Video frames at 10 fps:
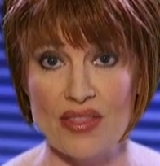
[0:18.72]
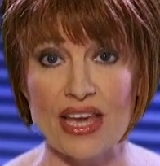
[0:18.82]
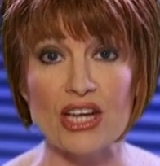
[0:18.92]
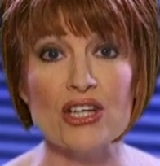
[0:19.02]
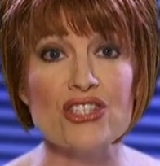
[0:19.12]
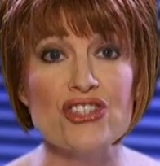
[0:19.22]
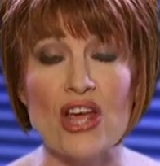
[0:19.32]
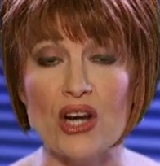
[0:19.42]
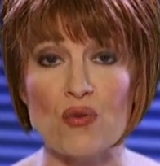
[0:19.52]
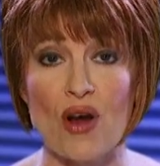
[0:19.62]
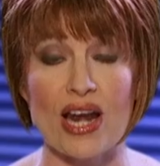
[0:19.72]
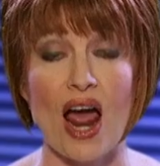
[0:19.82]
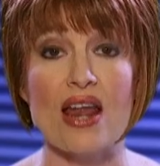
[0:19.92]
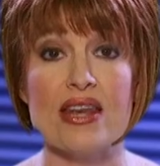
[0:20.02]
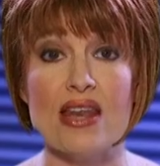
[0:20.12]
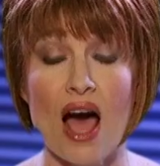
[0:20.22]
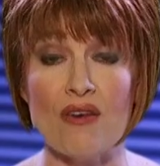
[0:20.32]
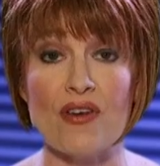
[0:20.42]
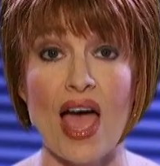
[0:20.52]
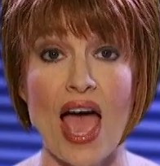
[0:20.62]
that could generate
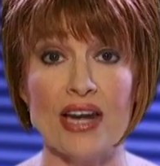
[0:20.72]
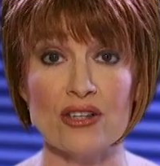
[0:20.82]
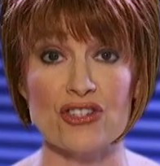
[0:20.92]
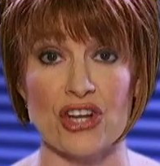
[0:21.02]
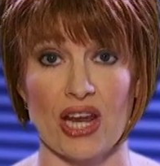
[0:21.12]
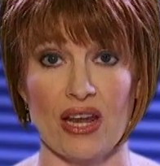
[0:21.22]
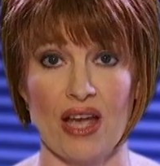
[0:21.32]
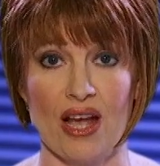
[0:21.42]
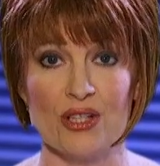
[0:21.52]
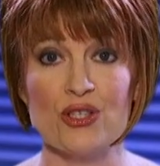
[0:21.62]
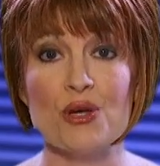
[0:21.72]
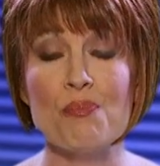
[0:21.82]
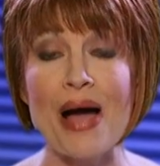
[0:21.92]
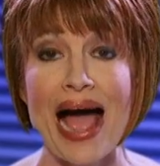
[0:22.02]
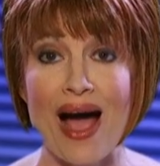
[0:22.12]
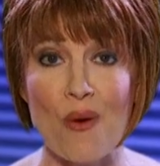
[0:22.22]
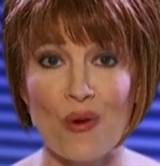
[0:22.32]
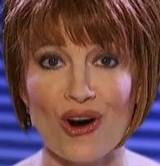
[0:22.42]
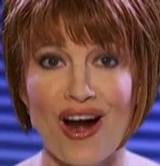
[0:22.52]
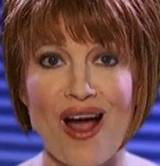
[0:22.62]
enough energy to
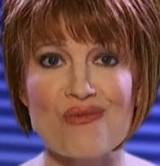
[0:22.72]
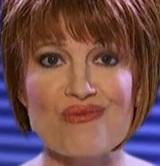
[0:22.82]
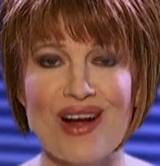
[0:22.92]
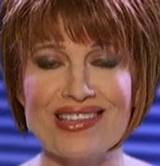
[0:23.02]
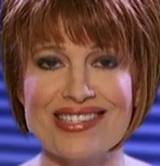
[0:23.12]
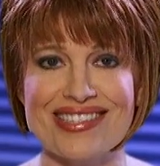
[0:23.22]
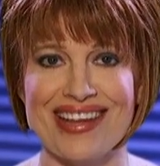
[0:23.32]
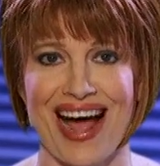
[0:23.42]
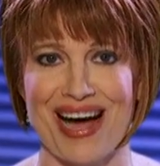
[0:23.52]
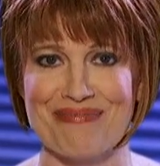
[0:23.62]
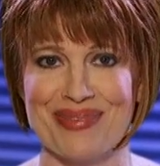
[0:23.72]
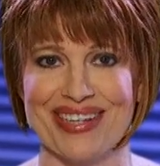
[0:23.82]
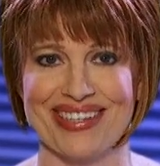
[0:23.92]
power a rest stop.